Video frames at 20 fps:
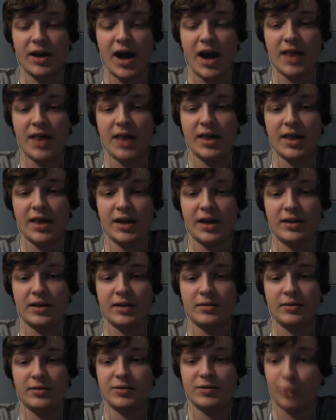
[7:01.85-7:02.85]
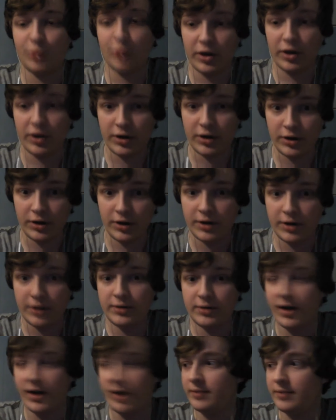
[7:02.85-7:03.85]
and then spoiler
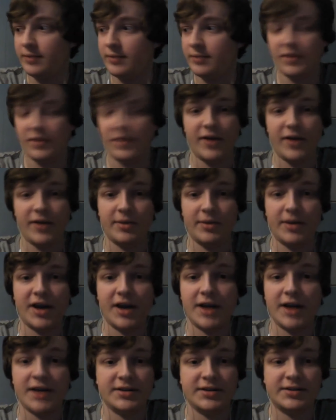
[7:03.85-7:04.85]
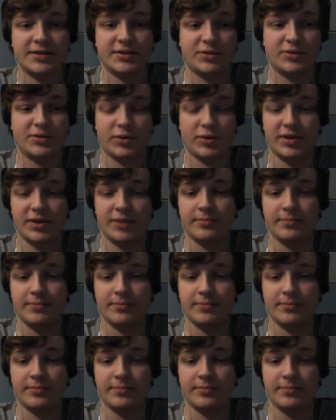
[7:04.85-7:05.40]
alert, like the family dies. It's sort of